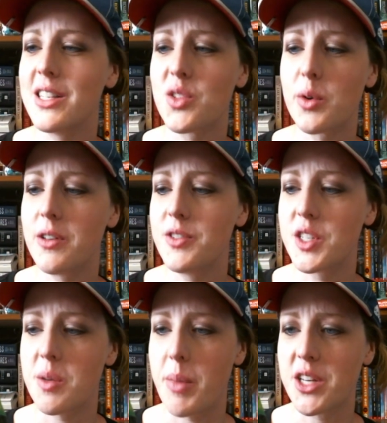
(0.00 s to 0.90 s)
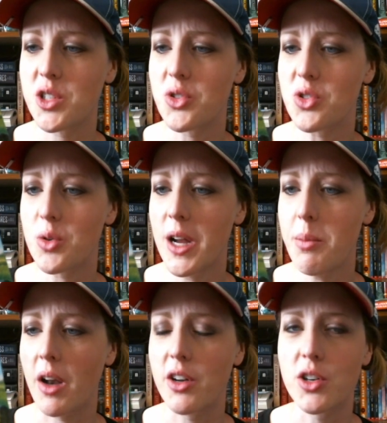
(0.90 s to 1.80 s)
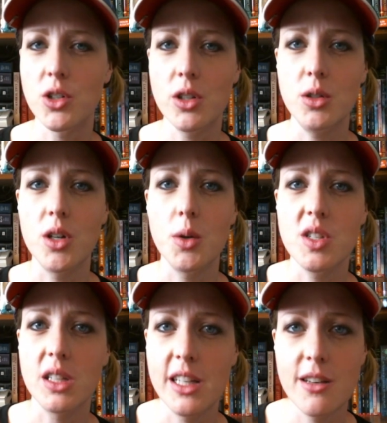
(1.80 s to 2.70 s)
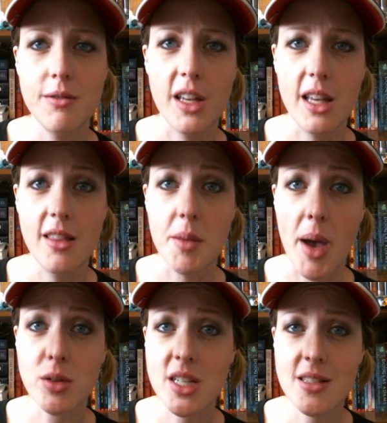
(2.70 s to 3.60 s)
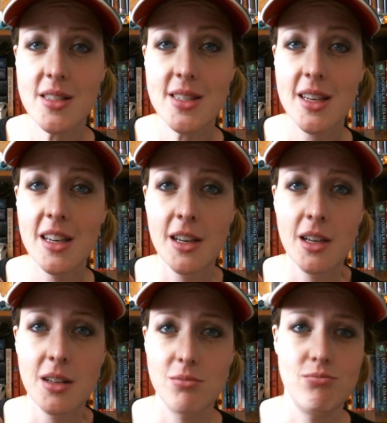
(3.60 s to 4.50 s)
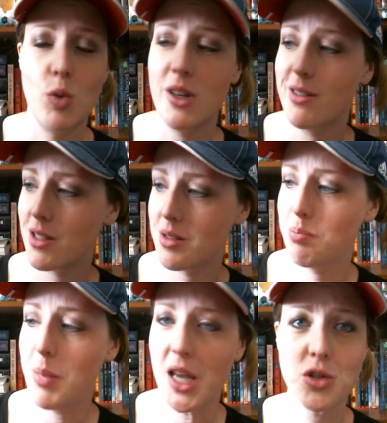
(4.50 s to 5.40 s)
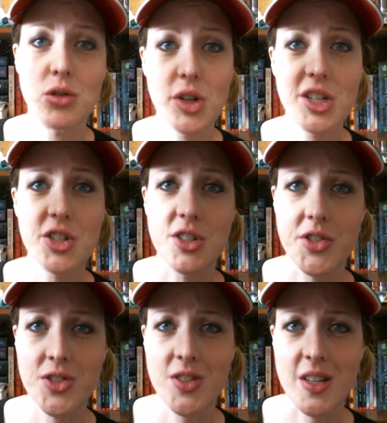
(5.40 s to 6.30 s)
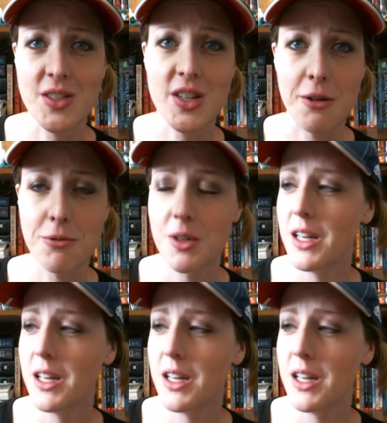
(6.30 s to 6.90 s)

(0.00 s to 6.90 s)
is sort of just a magical story about a girl who goes to live in the mountains with magical creatures and stuff.